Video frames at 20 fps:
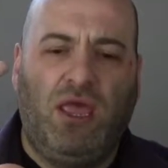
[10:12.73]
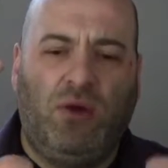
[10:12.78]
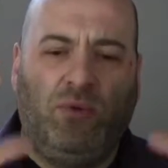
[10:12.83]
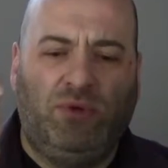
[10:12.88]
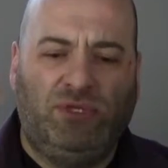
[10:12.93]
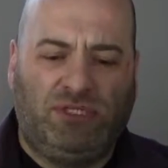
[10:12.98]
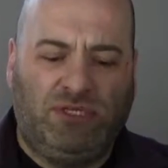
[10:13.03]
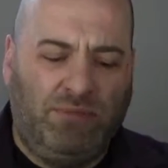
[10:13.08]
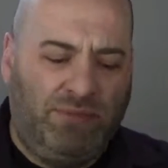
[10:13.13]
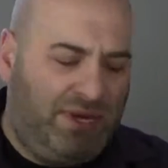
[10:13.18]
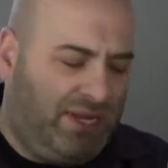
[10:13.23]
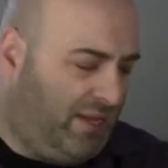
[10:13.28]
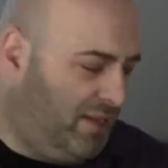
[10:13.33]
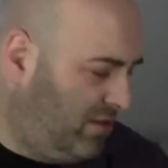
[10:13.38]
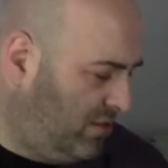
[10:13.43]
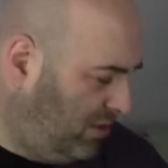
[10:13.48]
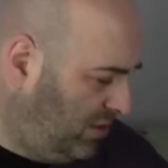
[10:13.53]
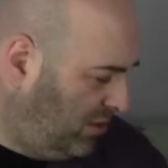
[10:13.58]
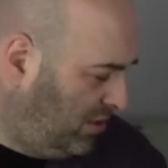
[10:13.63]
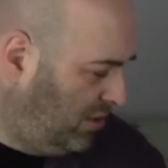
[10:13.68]
When somebody,
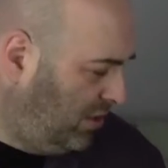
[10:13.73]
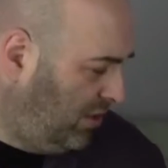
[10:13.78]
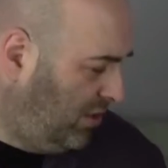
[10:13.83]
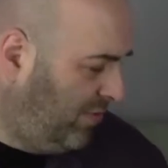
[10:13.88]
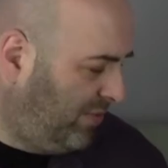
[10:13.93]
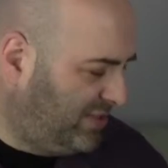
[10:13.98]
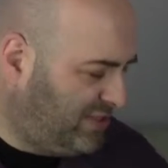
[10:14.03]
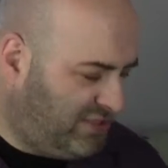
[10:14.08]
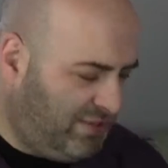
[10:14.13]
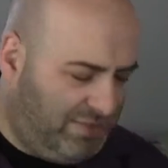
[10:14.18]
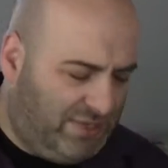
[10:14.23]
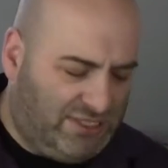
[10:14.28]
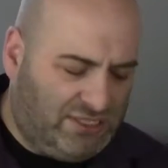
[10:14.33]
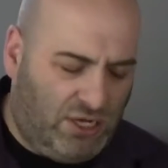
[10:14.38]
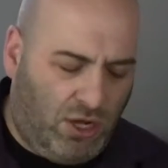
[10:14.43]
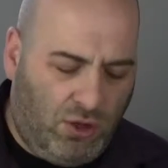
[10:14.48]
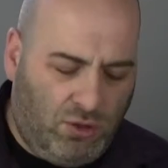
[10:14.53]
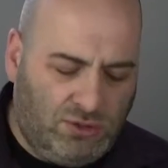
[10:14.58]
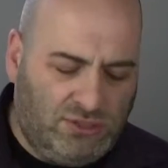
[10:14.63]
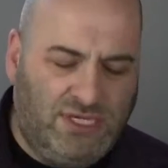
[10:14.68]
when somebody's
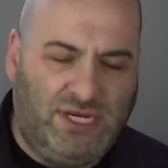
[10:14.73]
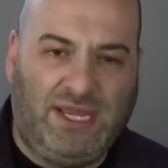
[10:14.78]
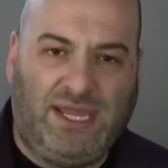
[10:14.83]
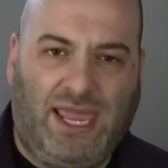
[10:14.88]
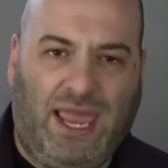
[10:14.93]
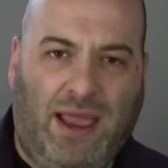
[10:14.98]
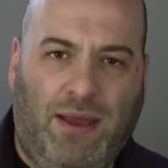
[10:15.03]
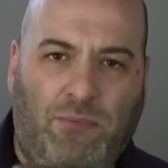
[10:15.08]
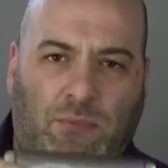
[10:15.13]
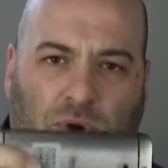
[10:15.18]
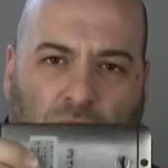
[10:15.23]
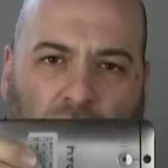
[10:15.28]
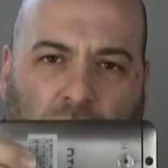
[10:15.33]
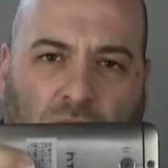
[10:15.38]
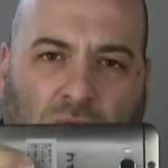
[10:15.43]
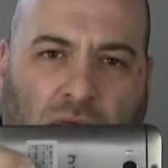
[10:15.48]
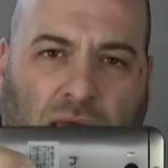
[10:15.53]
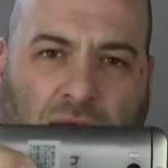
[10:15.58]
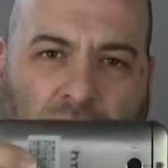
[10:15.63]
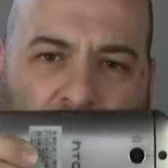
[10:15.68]
holding a camera
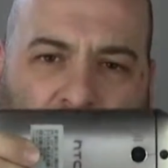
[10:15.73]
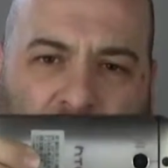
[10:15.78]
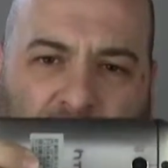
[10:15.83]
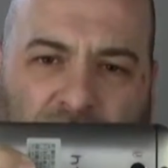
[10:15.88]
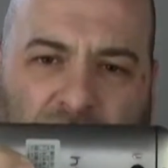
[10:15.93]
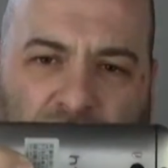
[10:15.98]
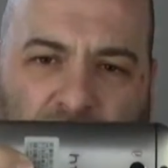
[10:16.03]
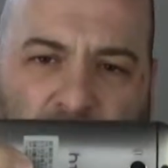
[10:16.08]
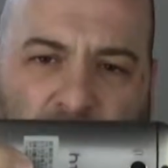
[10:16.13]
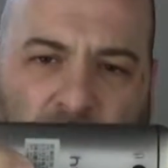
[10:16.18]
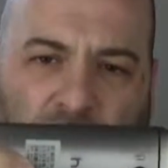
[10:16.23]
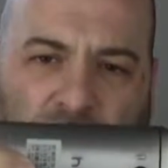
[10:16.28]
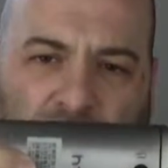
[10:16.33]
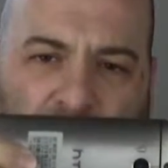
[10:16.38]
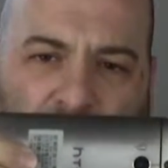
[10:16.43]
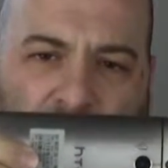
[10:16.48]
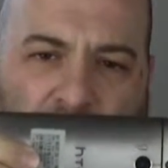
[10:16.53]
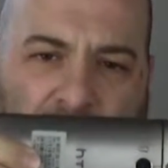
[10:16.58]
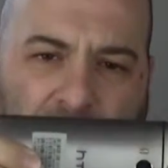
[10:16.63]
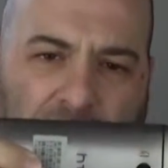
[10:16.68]
and they,
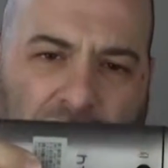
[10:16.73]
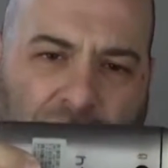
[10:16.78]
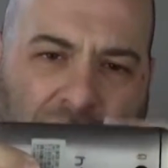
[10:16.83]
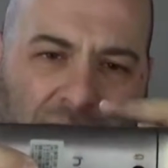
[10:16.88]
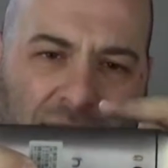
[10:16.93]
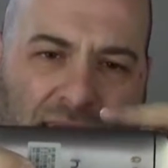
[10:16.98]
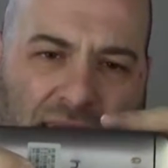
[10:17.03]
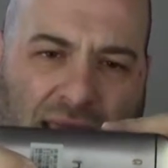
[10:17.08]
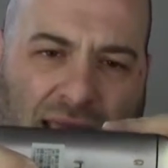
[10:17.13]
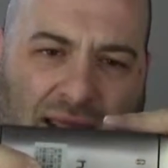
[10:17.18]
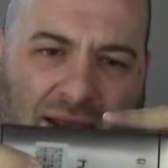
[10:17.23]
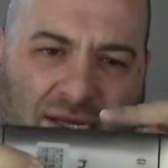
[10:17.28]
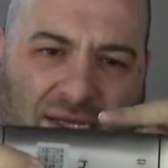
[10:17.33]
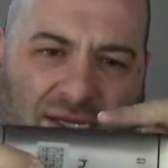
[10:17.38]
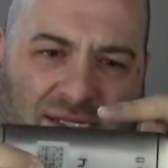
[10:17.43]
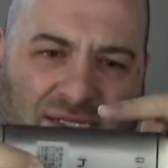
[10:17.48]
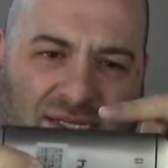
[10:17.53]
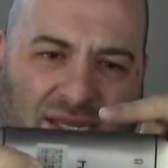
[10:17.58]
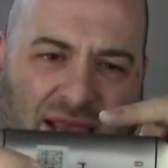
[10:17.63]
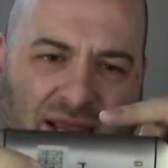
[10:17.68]
their hand
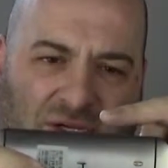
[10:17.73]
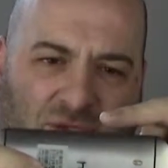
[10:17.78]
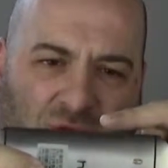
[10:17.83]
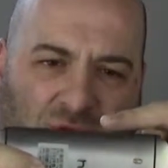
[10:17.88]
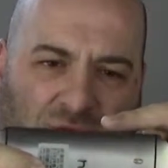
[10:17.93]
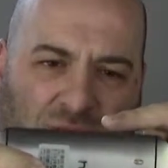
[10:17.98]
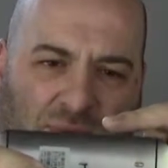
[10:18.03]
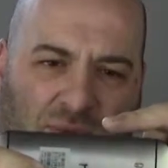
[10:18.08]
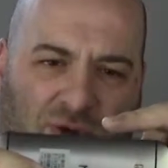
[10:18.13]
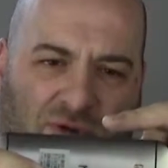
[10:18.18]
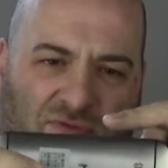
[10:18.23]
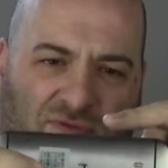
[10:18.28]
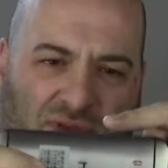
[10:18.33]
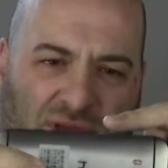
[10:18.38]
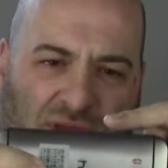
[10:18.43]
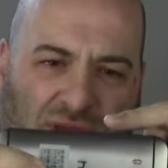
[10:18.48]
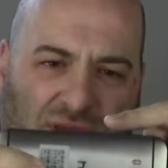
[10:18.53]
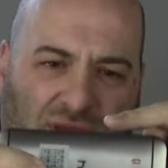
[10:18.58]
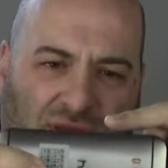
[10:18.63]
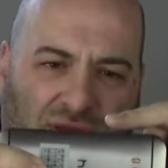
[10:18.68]
is naturally
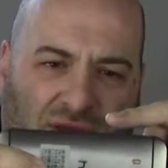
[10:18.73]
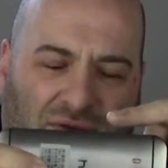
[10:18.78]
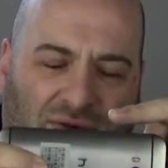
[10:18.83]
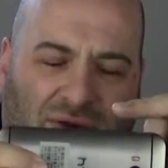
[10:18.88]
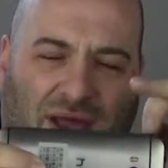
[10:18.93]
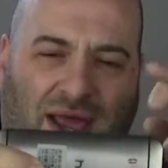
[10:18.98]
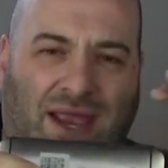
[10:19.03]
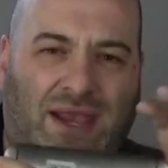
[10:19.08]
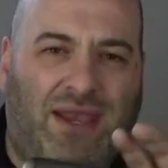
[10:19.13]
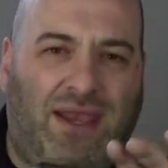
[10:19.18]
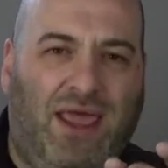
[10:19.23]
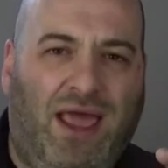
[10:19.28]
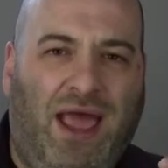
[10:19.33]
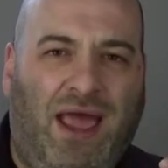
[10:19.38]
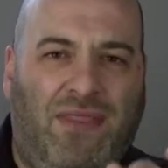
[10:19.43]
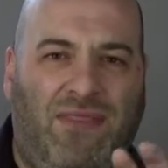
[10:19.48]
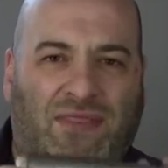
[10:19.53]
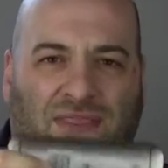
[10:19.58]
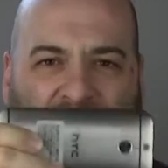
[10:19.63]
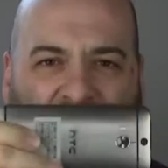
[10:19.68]
moving,
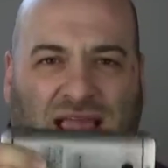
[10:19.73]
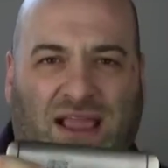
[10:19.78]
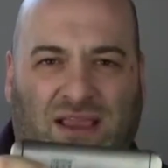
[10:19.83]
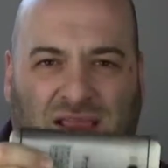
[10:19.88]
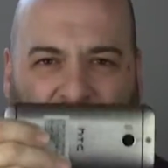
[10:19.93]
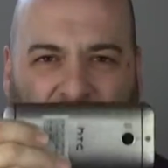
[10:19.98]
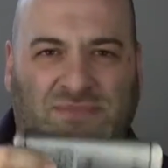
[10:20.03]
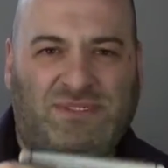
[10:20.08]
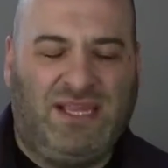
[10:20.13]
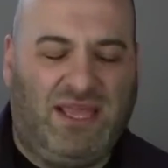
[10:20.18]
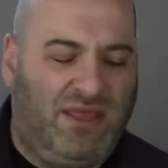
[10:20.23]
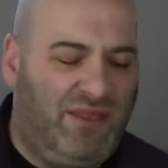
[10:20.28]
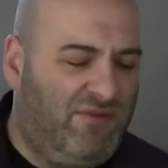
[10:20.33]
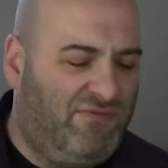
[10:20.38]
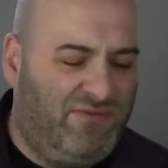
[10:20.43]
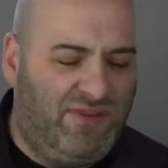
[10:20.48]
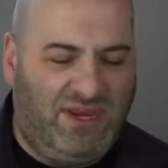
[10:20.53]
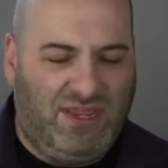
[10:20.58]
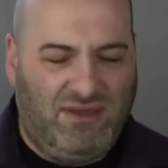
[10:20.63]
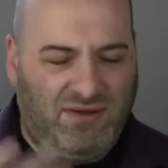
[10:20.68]
and that comes out on the
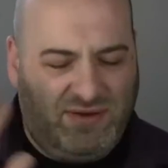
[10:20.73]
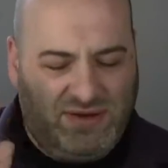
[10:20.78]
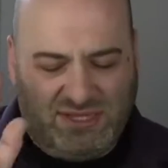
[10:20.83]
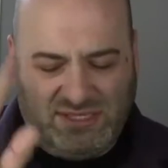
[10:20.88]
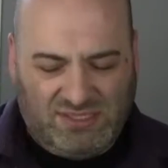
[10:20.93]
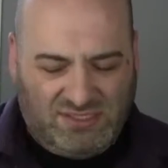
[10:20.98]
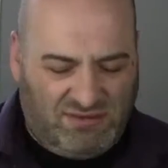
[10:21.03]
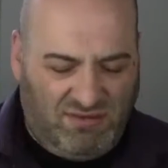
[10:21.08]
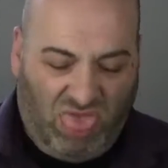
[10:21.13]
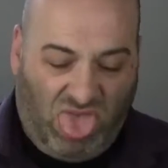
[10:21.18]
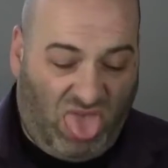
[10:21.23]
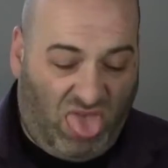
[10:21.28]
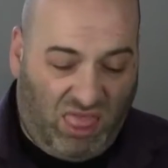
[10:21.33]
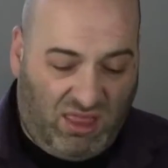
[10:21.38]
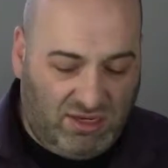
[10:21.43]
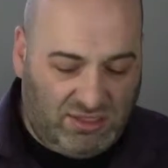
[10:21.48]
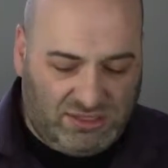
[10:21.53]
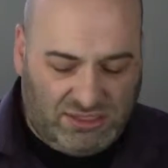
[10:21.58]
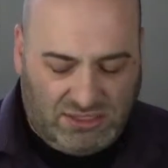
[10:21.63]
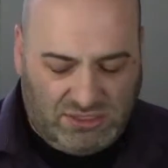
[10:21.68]
video and it's
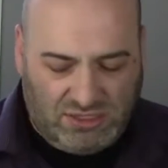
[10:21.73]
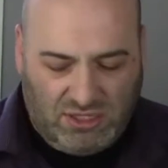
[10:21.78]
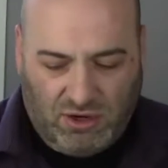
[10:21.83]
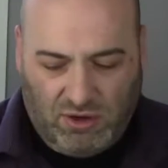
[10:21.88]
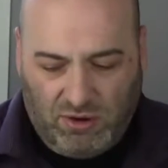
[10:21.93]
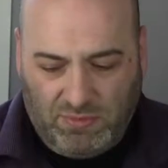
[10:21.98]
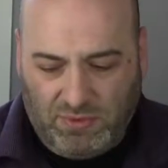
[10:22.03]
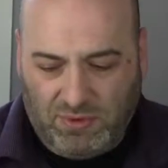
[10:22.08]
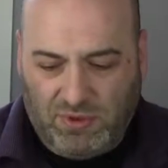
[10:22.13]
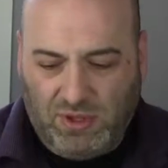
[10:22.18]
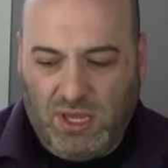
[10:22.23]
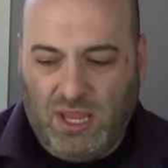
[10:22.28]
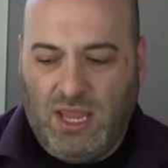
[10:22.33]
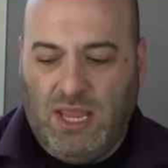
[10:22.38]
just horrible.